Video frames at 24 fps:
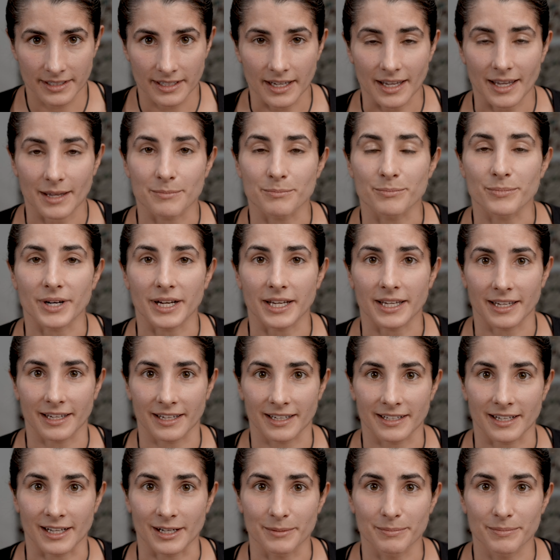and breaking
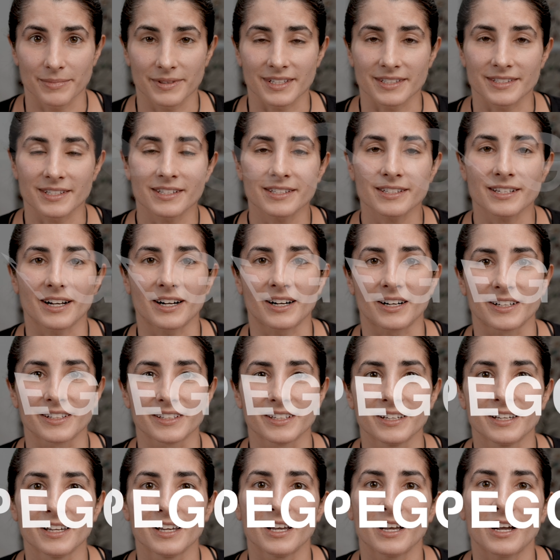it up. This is called
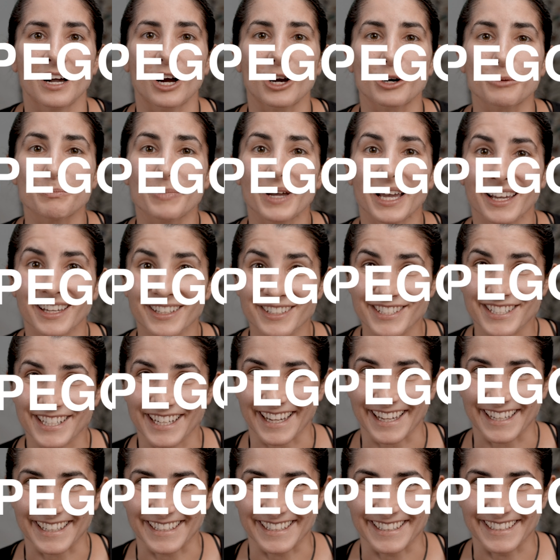
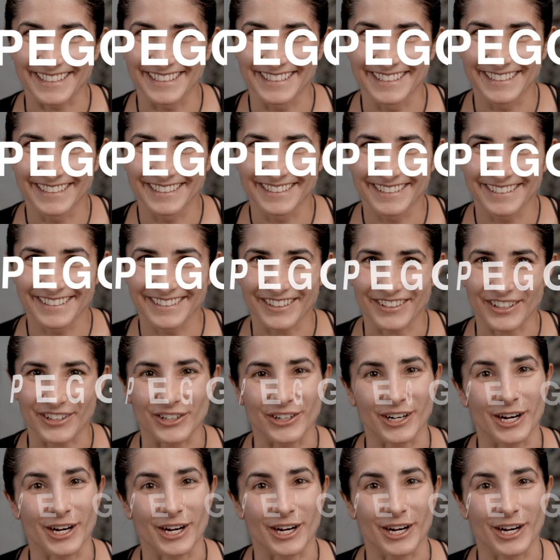arpeggiated or